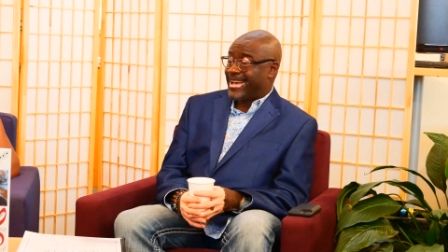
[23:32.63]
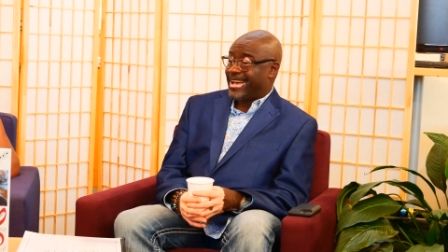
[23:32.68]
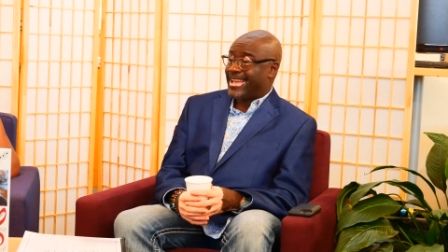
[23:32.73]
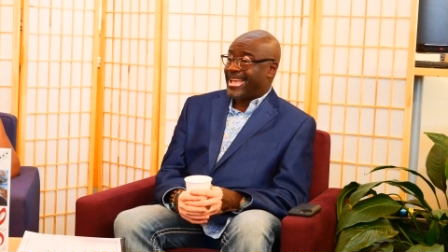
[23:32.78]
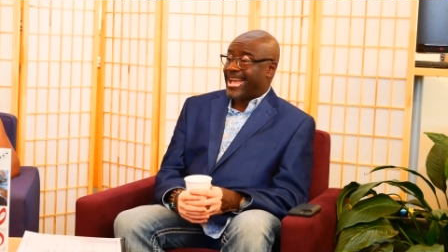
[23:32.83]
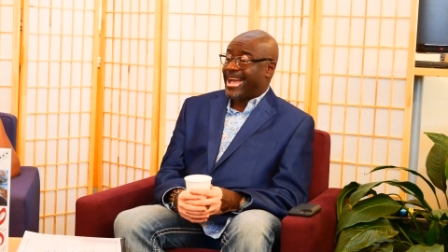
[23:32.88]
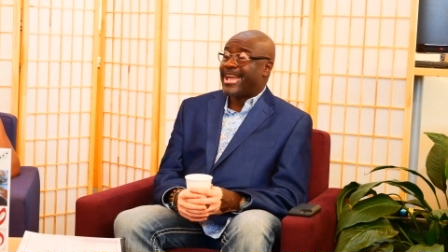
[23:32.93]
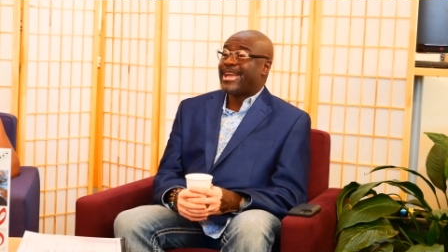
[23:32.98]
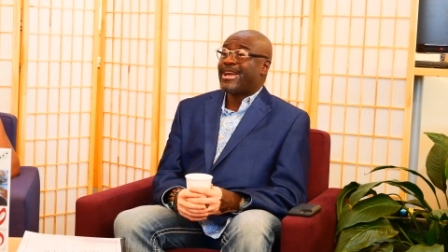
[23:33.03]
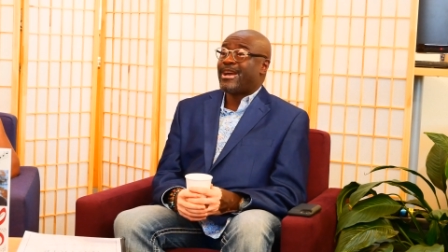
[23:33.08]
I,
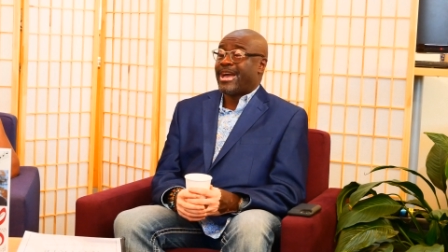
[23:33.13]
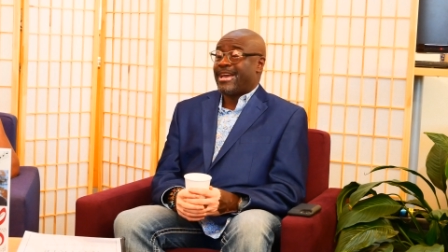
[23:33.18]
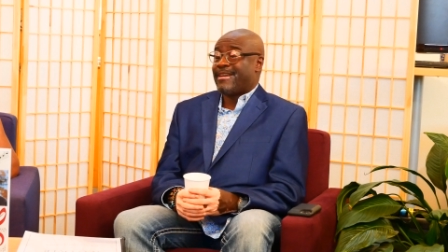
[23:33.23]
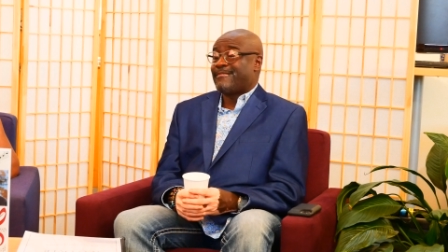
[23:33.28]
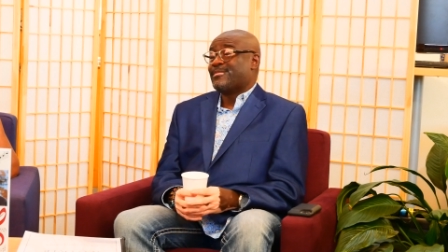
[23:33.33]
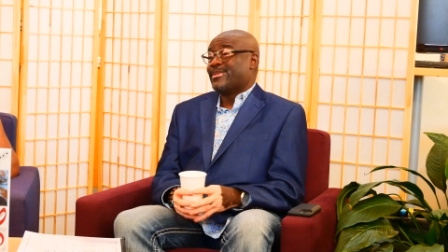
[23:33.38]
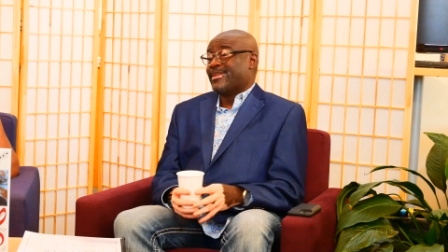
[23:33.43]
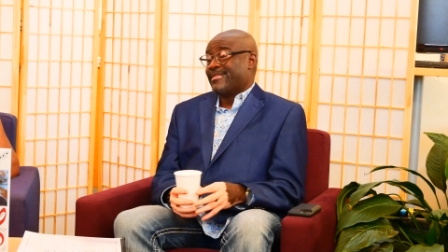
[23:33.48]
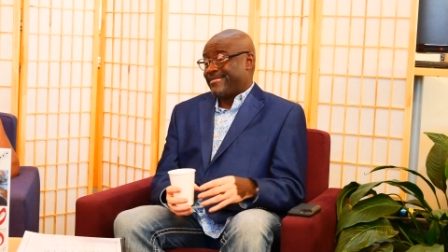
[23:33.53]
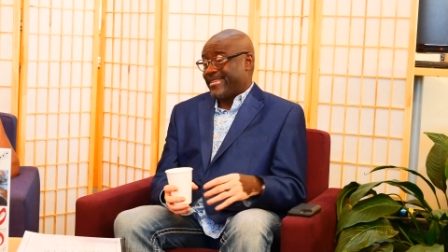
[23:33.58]
I, I,
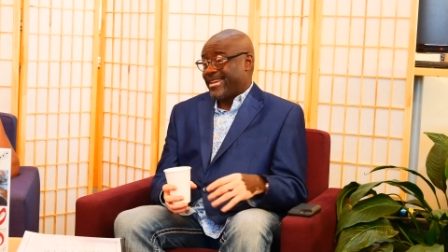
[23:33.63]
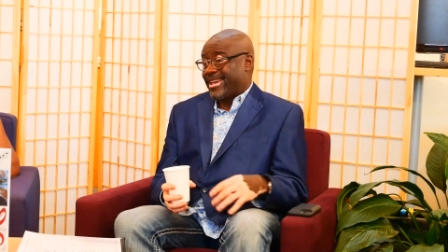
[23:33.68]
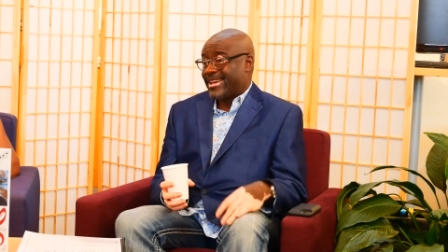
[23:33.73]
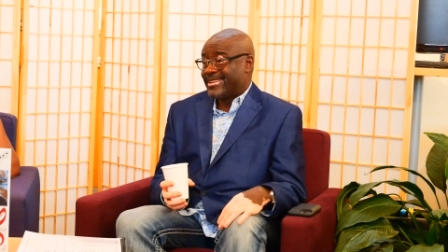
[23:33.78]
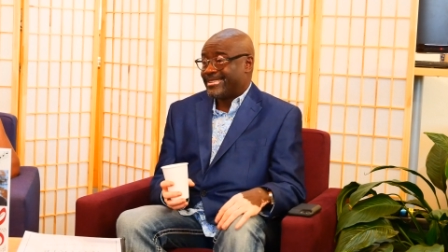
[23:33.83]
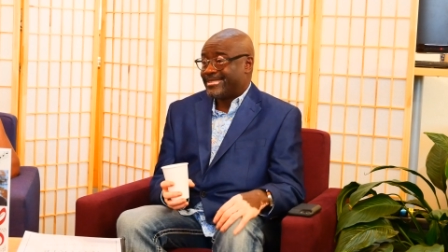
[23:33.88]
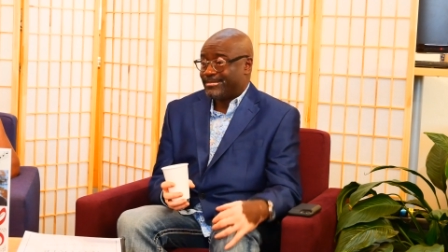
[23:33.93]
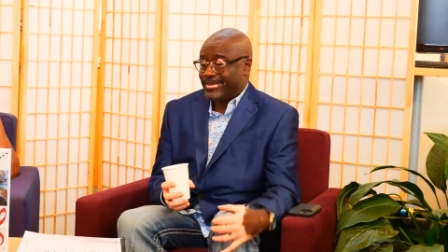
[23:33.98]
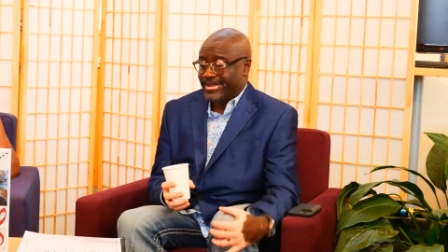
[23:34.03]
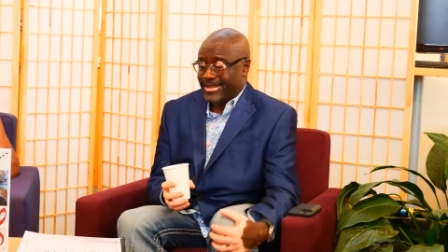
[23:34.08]
have been a
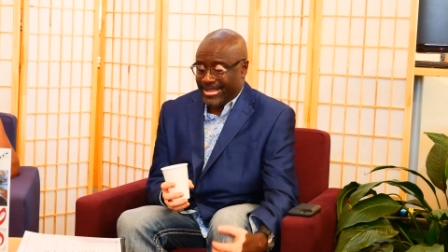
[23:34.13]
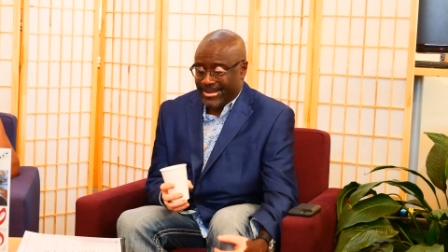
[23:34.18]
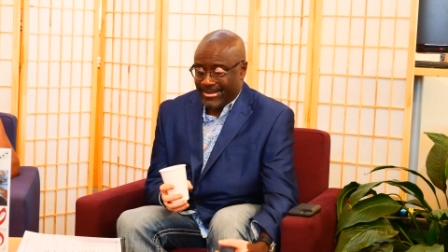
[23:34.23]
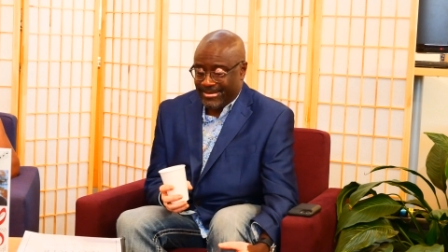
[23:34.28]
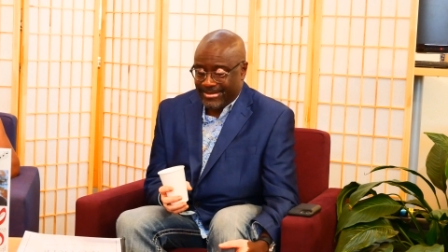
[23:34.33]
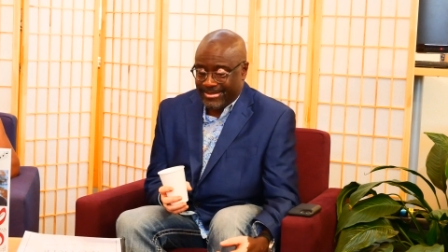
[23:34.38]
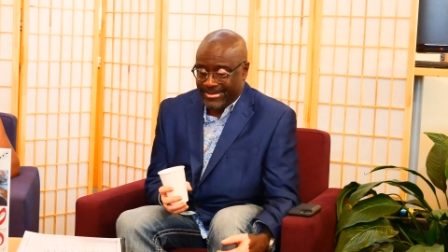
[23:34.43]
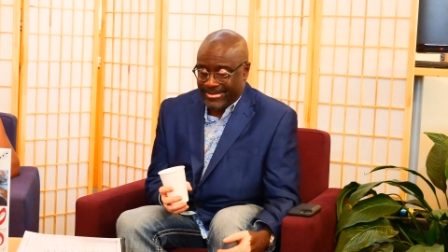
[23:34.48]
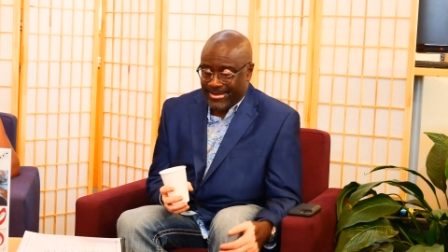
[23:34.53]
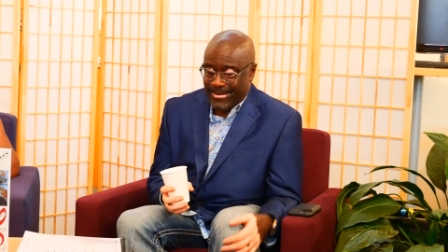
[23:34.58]
fan, but I
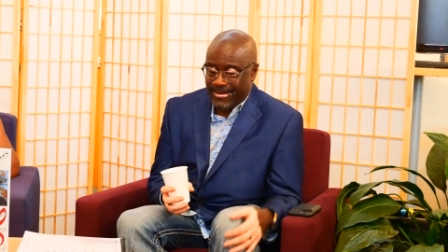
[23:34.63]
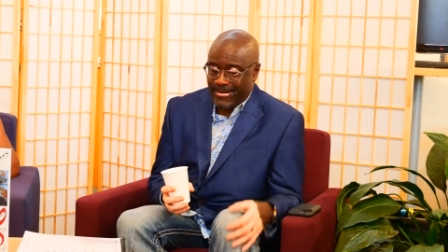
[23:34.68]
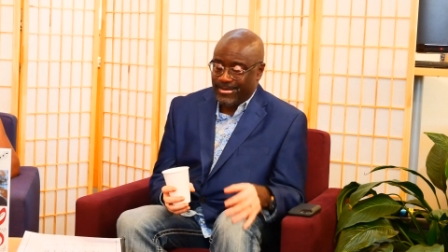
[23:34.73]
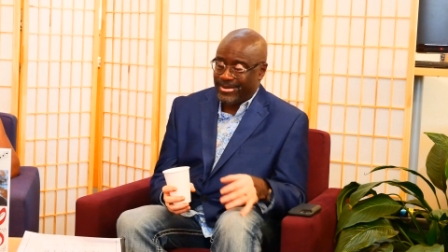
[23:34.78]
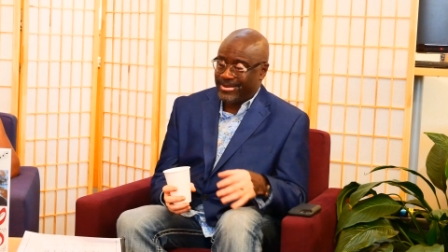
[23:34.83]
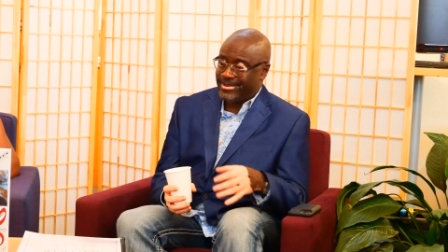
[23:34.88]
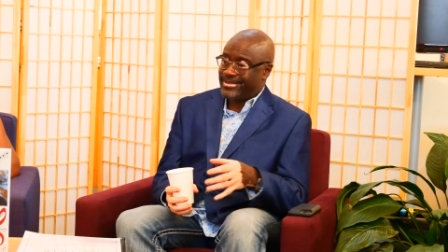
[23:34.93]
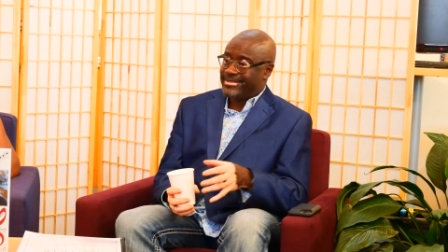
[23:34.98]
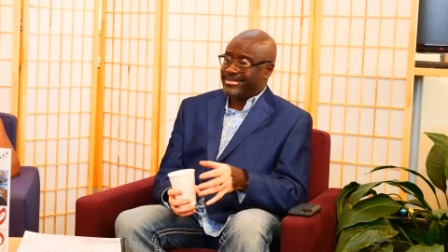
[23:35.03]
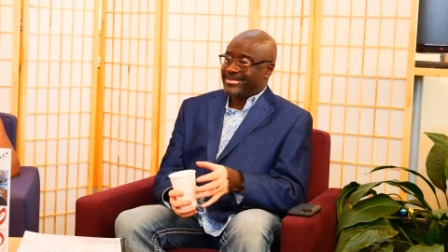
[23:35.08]
don't know
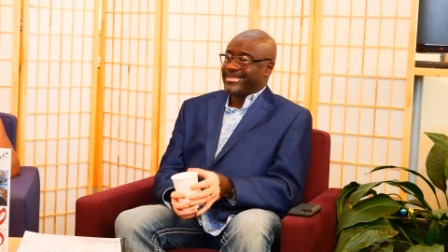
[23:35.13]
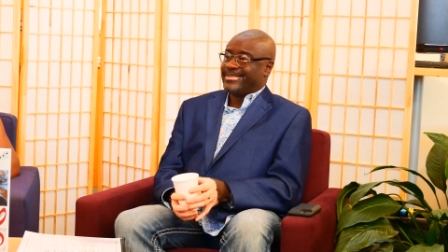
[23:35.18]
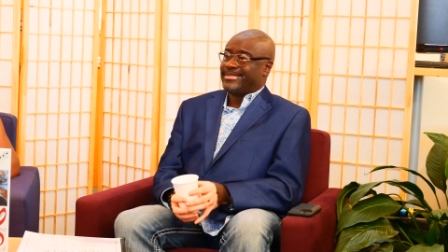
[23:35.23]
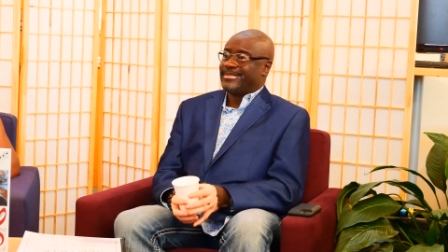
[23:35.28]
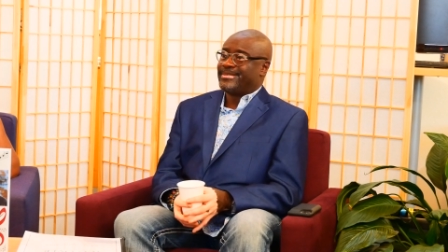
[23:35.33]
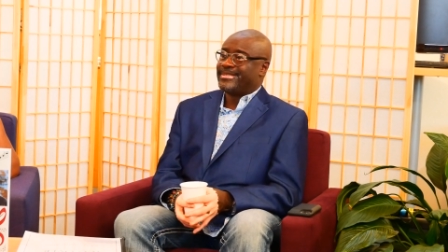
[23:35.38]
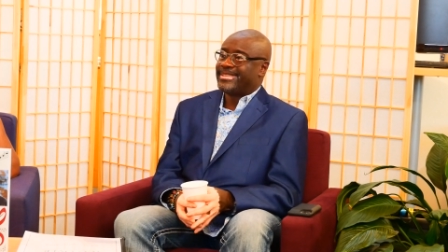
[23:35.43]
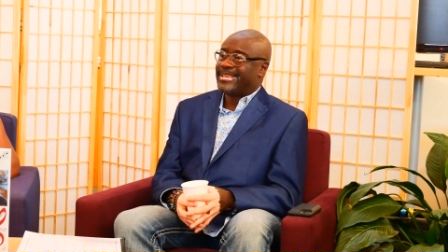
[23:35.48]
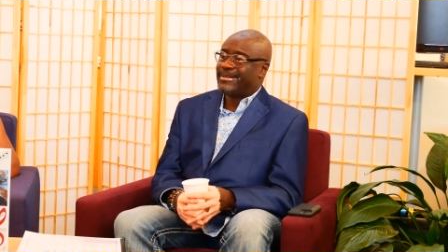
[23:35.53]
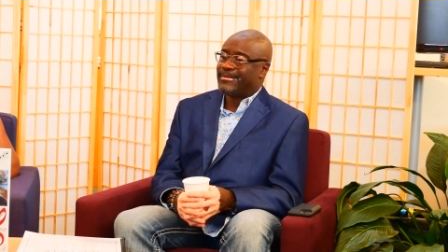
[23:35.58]
her, you
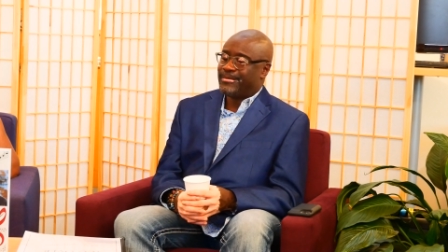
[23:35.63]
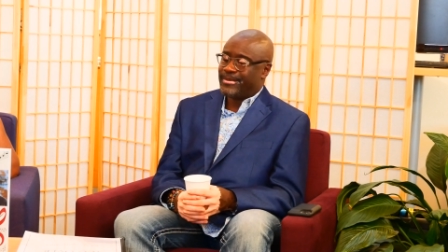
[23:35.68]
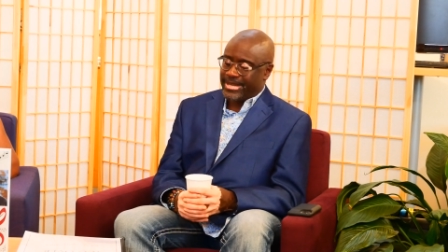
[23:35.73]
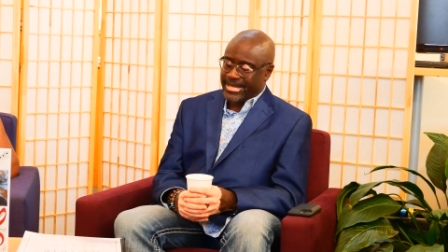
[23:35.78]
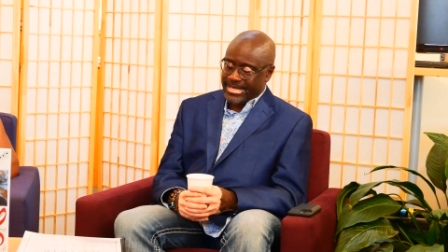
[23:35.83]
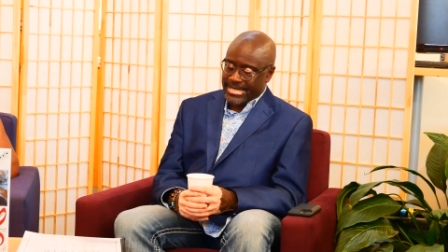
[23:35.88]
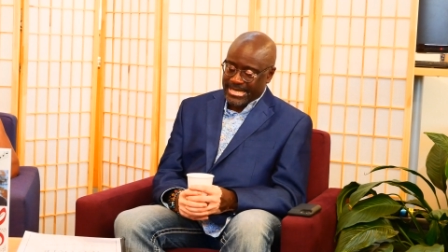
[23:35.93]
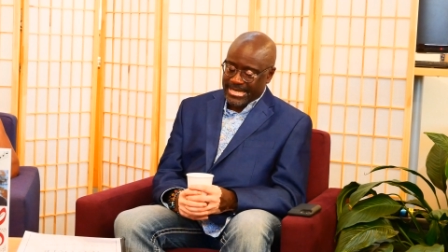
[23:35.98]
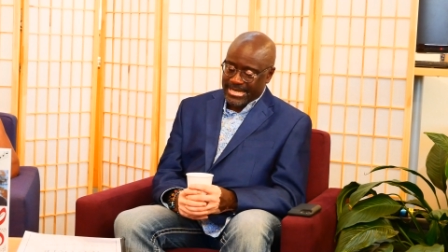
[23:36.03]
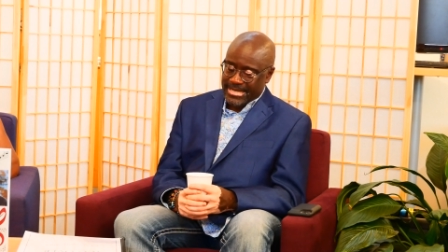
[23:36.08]
know, in that
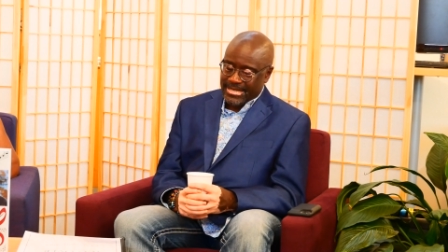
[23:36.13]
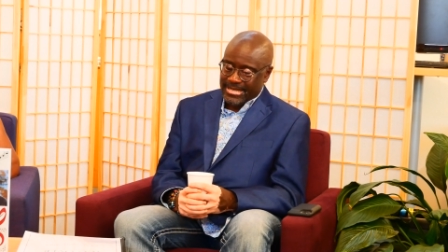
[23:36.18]
way.